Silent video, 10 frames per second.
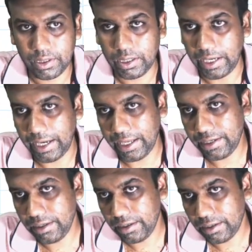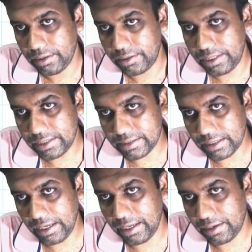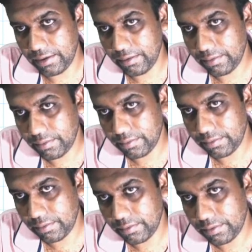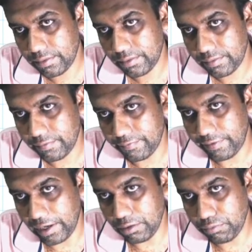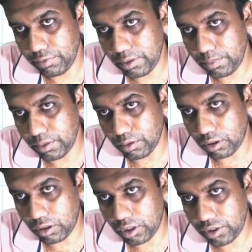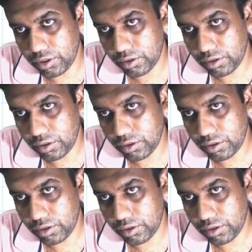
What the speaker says: and this n value will be odd